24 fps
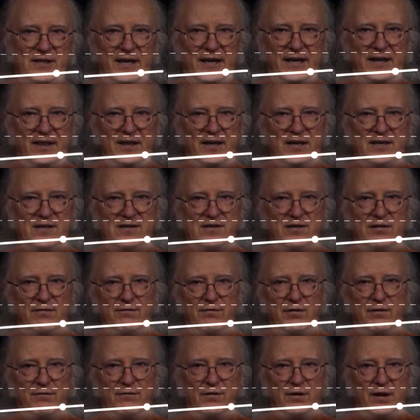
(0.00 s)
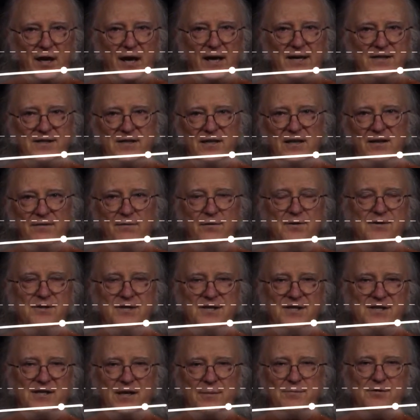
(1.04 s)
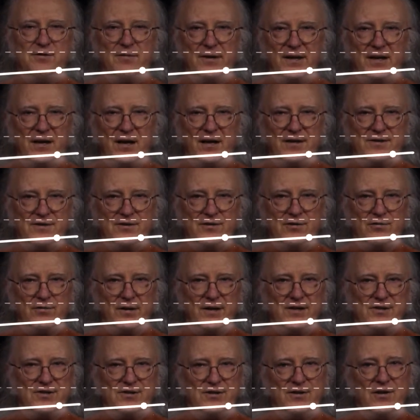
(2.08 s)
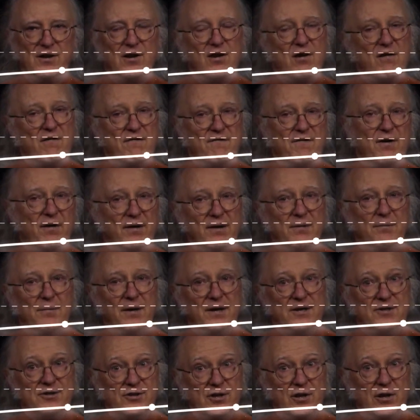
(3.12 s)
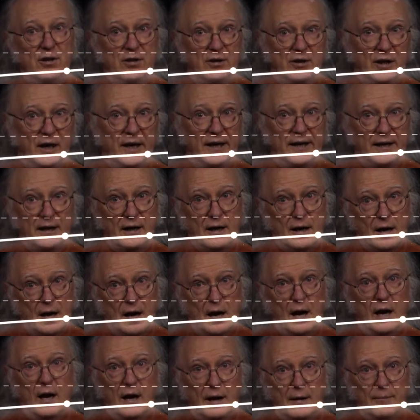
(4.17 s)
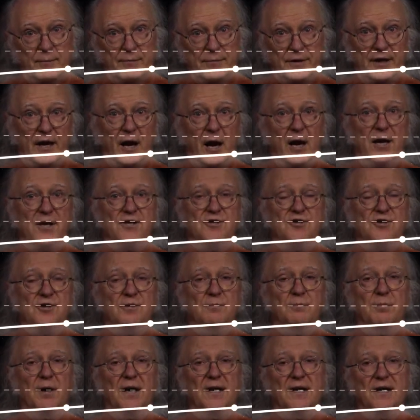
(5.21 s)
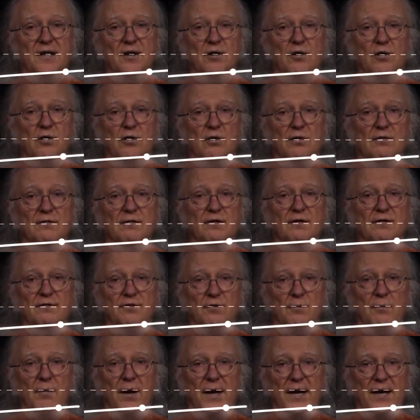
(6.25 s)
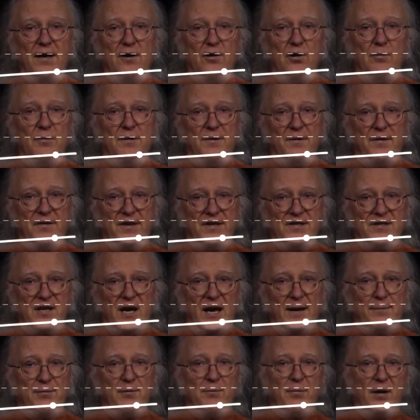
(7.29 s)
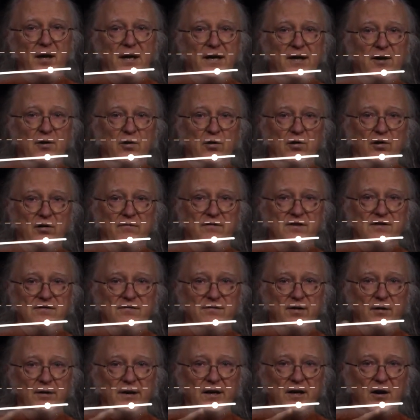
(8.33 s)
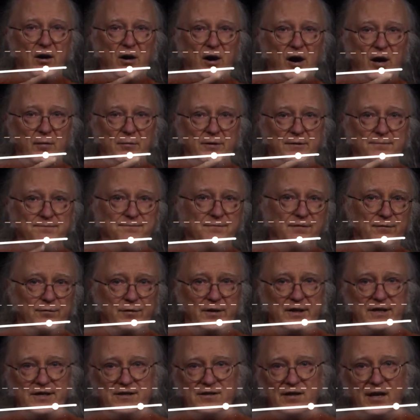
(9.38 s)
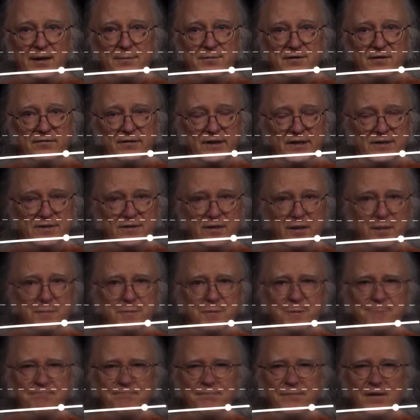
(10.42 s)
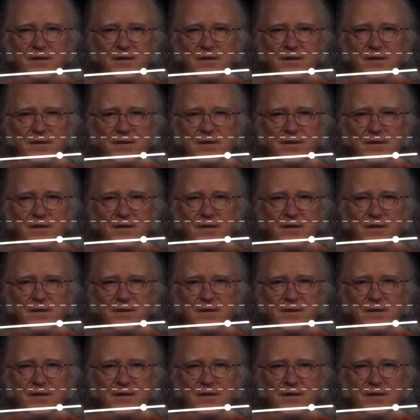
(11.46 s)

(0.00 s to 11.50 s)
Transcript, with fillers: like this for velocity versus substrate concentration, very much like um, the oxygen binding curve for myoglobin. This hyperbolic curve is very common for these types of enzymes.